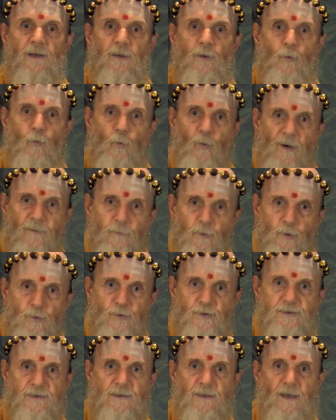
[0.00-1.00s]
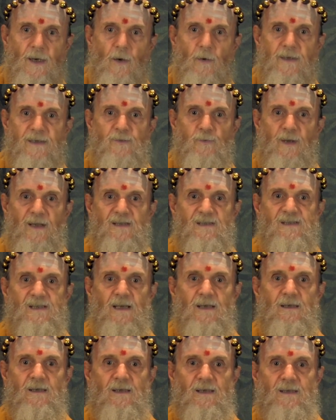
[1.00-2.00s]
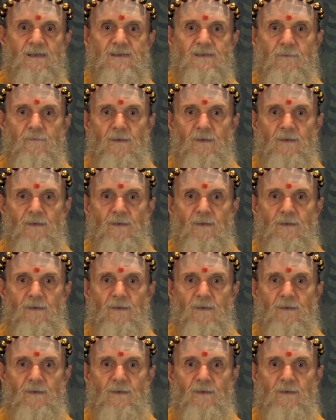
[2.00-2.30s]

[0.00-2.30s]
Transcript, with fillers: the revolutionary transcendence